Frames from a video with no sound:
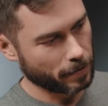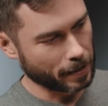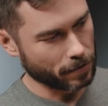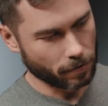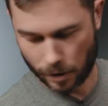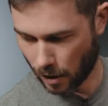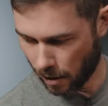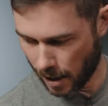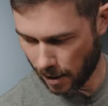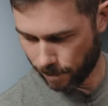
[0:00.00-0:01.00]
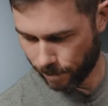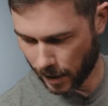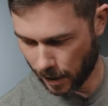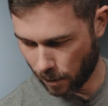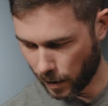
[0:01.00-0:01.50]
That's good to go now.
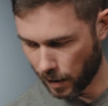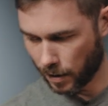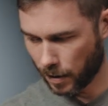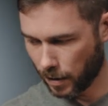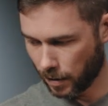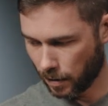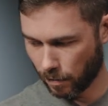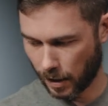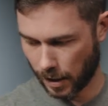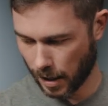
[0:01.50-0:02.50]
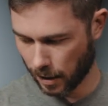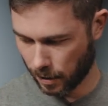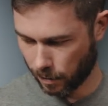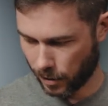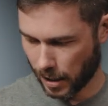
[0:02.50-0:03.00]
And then when this
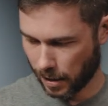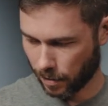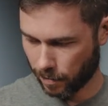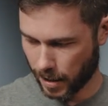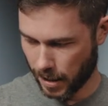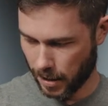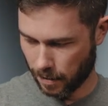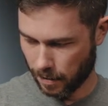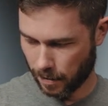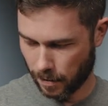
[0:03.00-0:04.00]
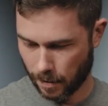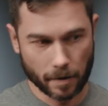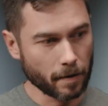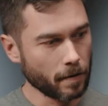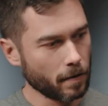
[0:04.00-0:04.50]
reconnects, which it has already,
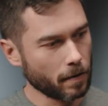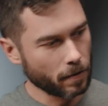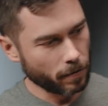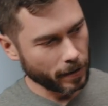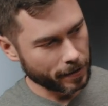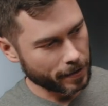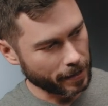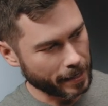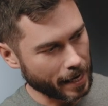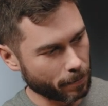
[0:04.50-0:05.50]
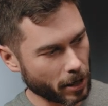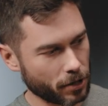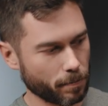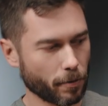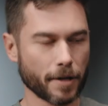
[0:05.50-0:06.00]
we can start the
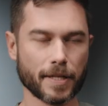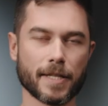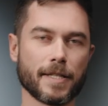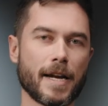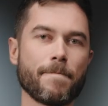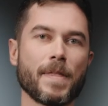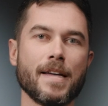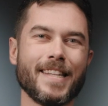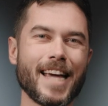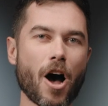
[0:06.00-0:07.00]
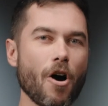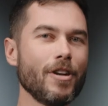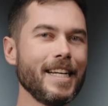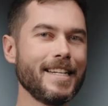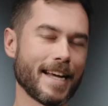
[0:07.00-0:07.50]
calibration process. Now, the
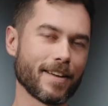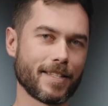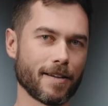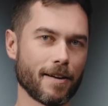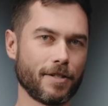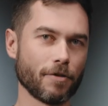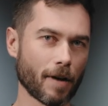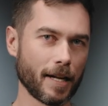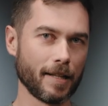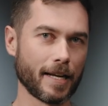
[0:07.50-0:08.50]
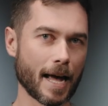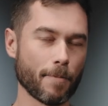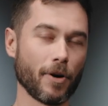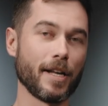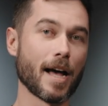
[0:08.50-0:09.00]
only downside to running the
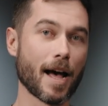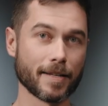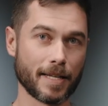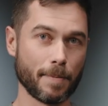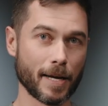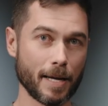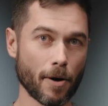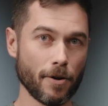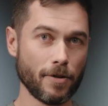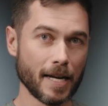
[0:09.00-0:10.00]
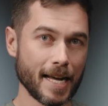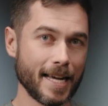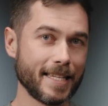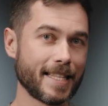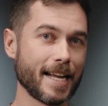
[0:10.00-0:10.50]
camera in RCP mode
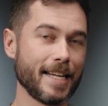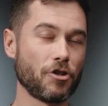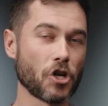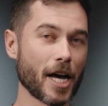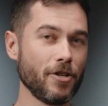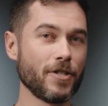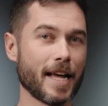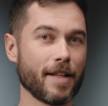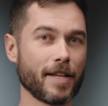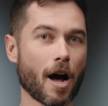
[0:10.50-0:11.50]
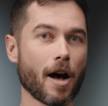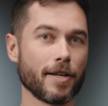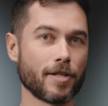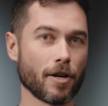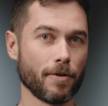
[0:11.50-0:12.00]
is that it changes how the
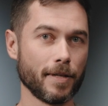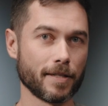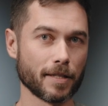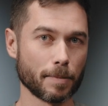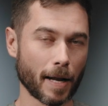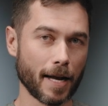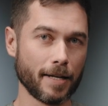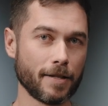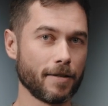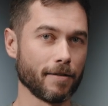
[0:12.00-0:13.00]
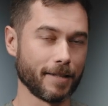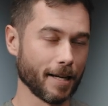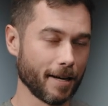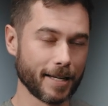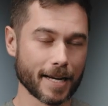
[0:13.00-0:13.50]
ISO is displayed,
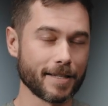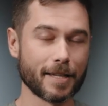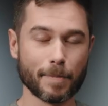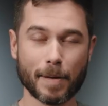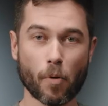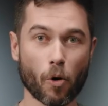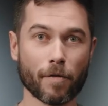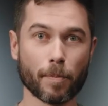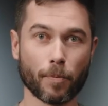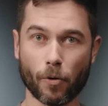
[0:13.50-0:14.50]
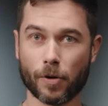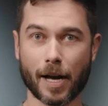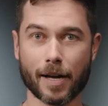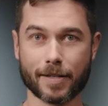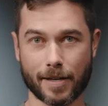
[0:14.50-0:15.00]
I guess, to be more of a
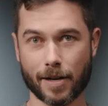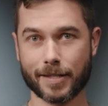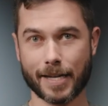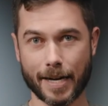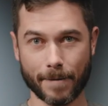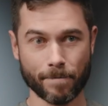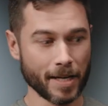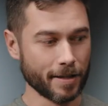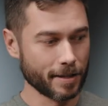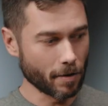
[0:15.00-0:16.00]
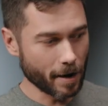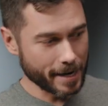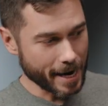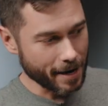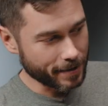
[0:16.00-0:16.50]
broadcast style setting. So I
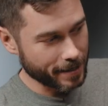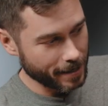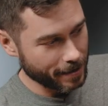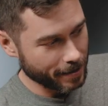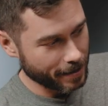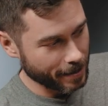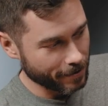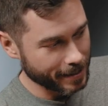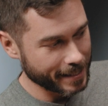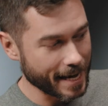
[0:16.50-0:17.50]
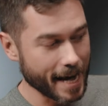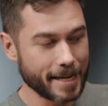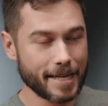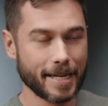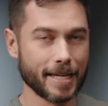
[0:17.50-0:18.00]
now see that there is
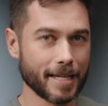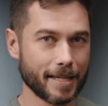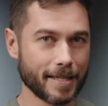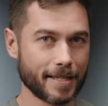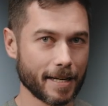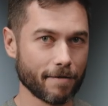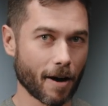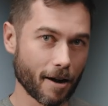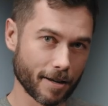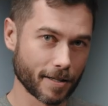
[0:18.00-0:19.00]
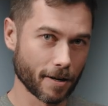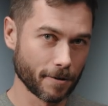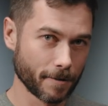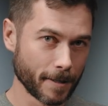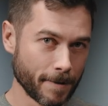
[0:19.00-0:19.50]
gain here instead of
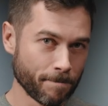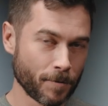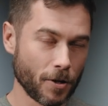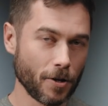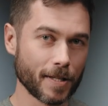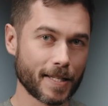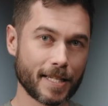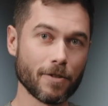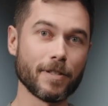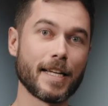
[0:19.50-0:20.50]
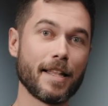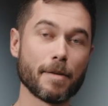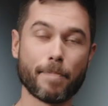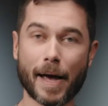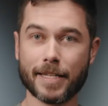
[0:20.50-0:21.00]
ISO. You can still set
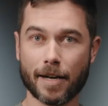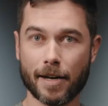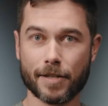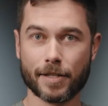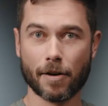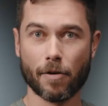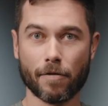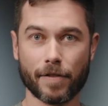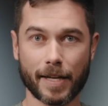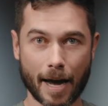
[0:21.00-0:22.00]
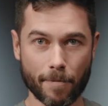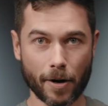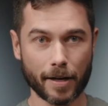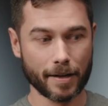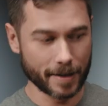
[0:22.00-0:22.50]
the base ISO of the
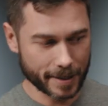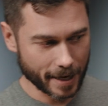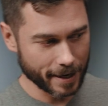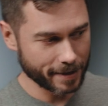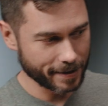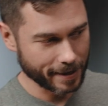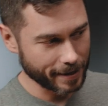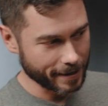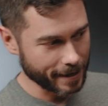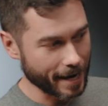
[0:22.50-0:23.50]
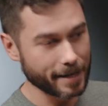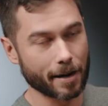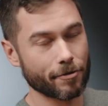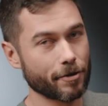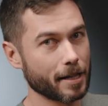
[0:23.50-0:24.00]
camera. In this case, it's at
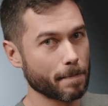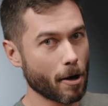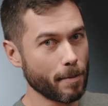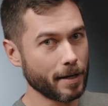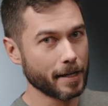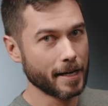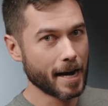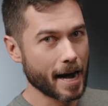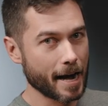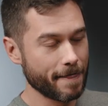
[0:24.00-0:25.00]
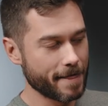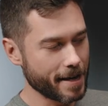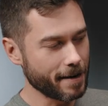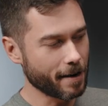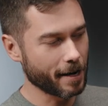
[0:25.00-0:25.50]
800 at the moment. And
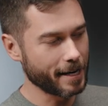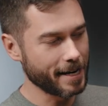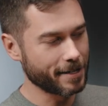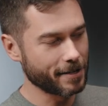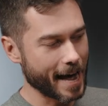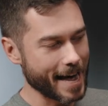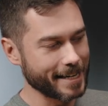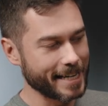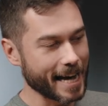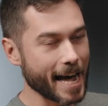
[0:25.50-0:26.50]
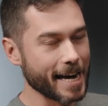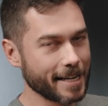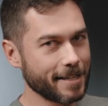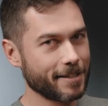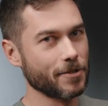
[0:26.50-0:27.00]
then I need to add
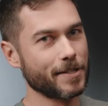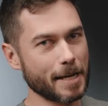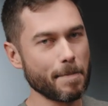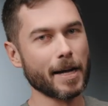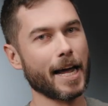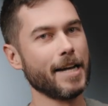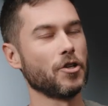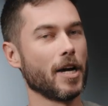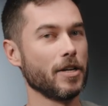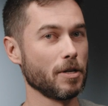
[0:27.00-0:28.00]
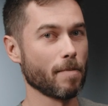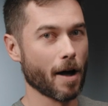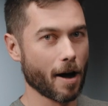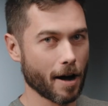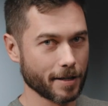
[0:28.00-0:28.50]
gain to simulate changing
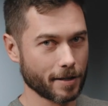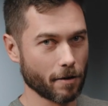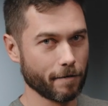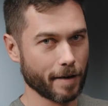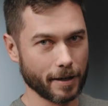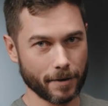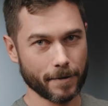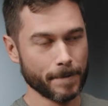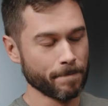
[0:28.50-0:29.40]
my ISO value.